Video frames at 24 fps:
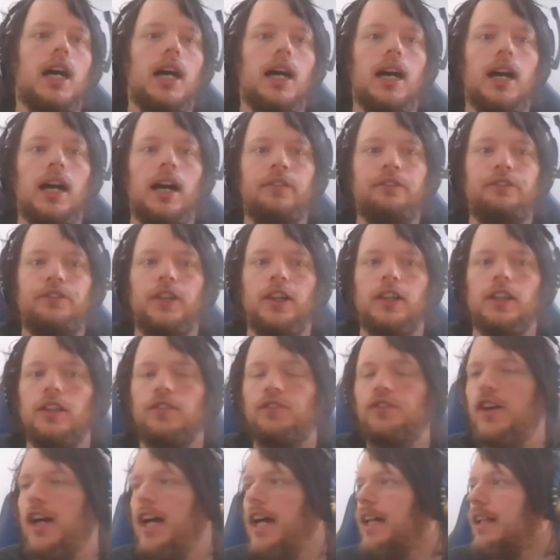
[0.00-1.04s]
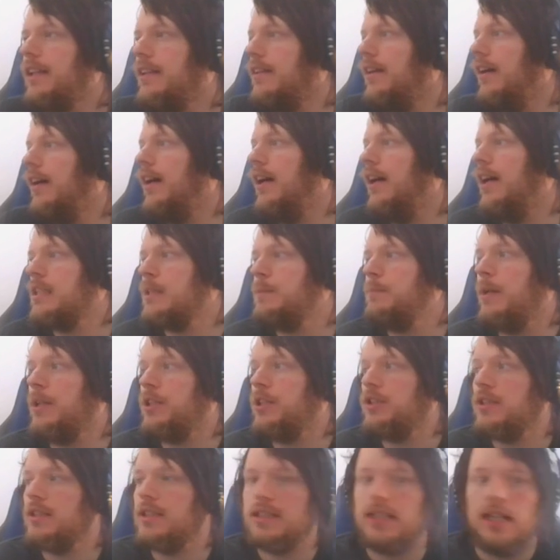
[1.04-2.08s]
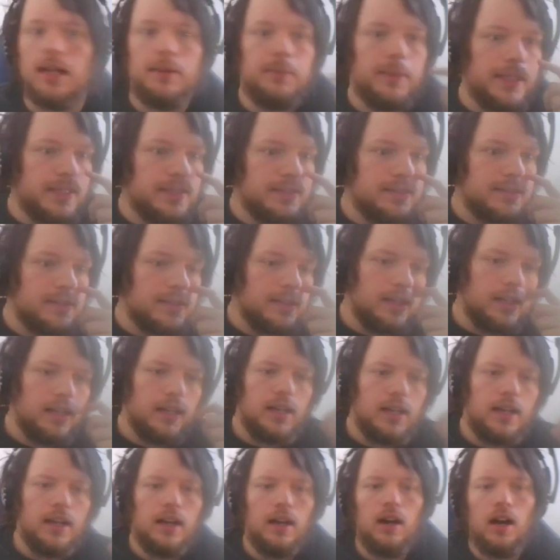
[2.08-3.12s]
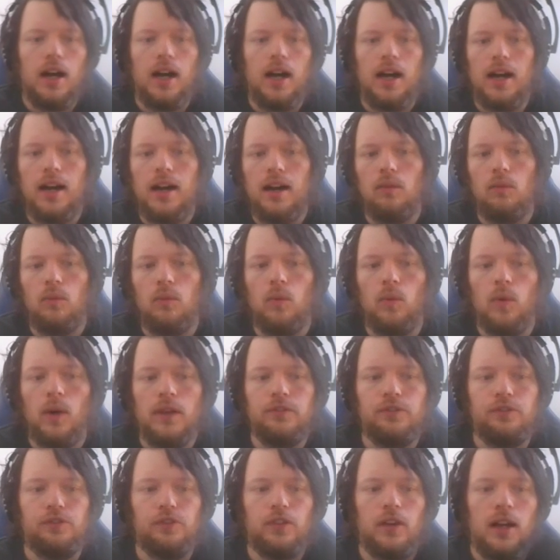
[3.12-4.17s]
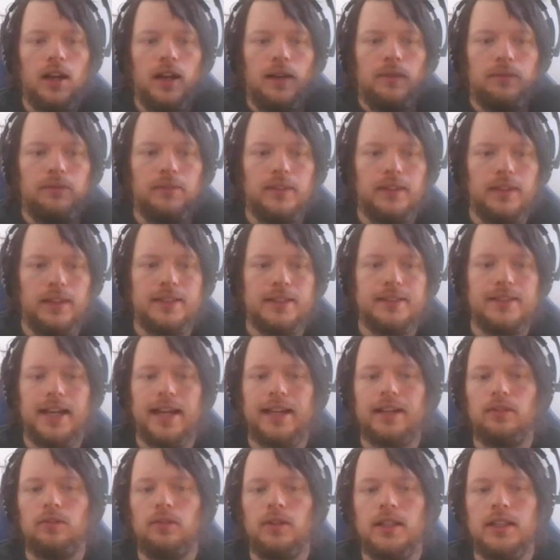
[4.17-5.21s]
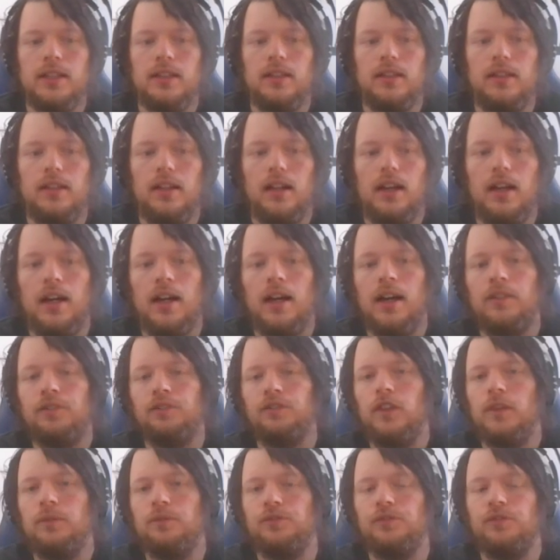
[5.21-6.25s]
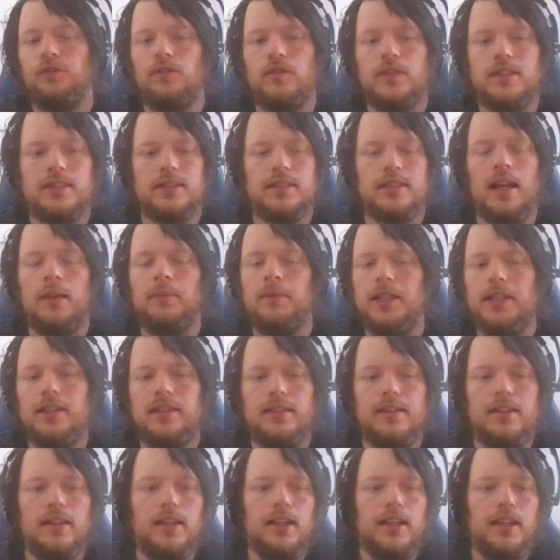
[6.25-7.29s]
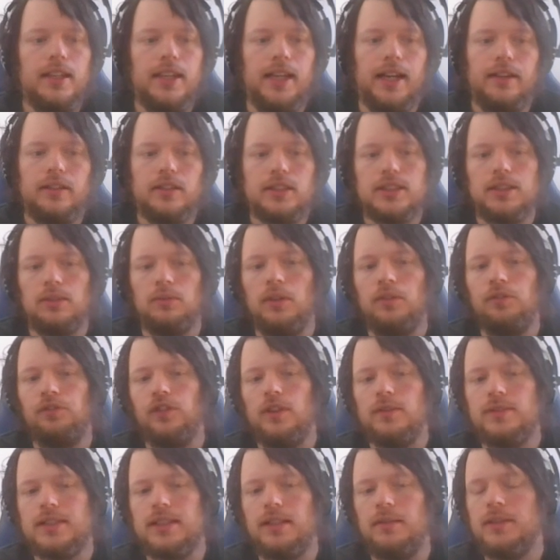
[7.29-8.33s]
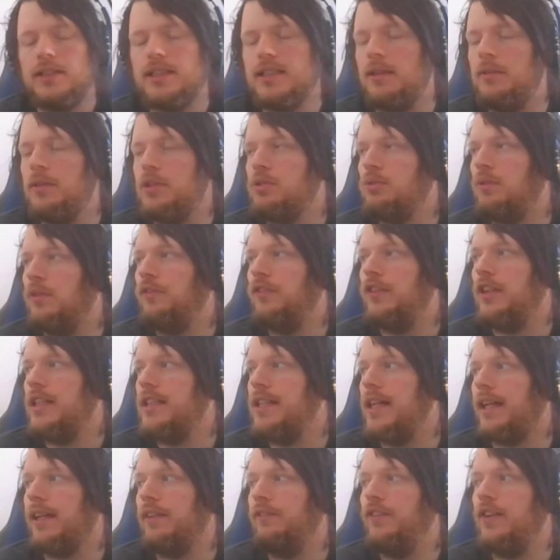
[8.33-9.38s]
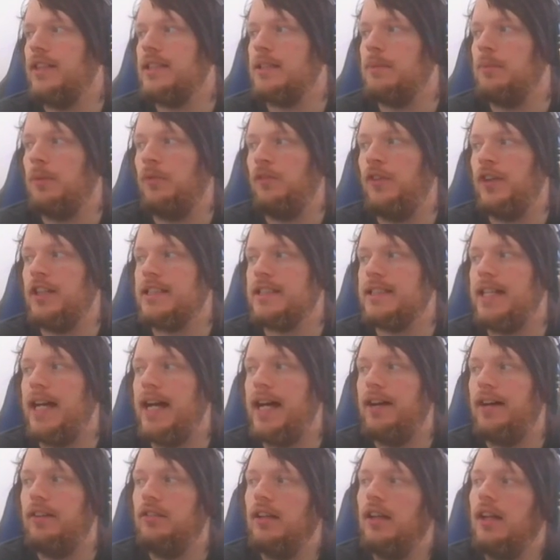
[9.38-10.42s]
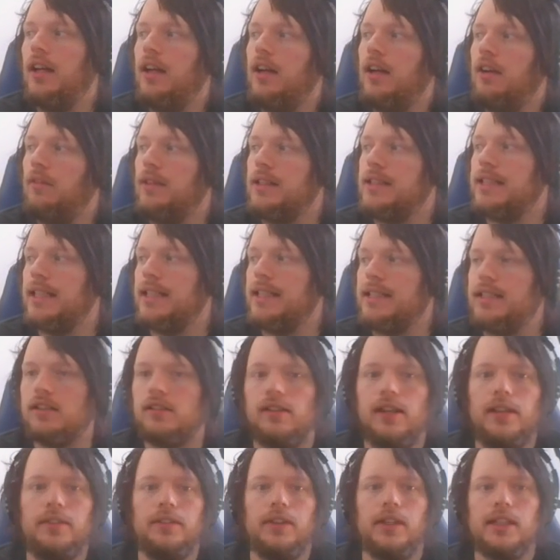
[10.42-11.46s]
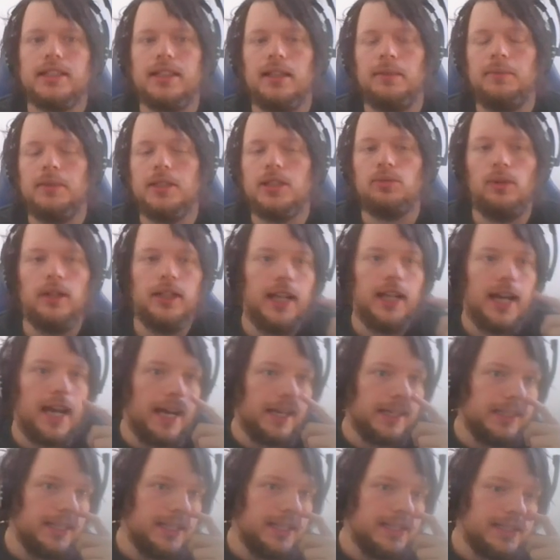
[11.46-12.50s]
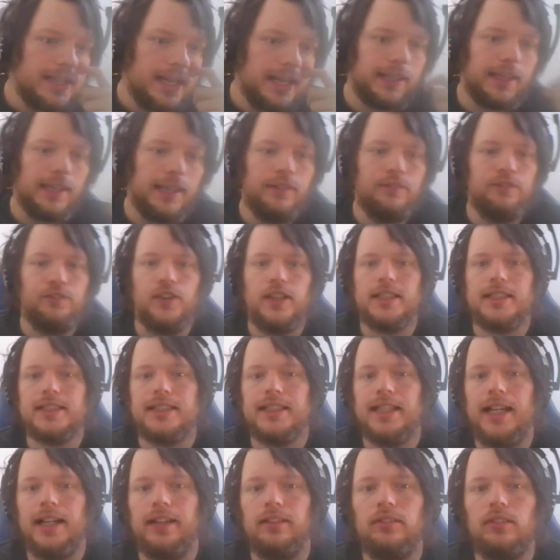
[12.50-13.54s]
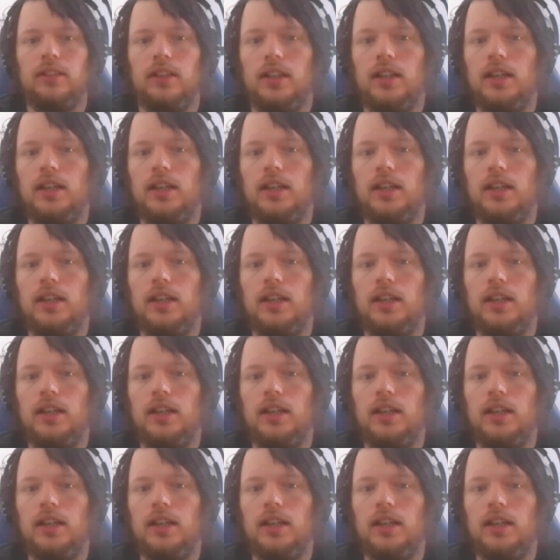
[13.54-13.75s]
On field effect, special summons 1 from the deck when flip summoned. Yeah, so when flip summons 1 from the deck and face up or face down. When sent to the graveyard, summons 1 out of the deck and face down.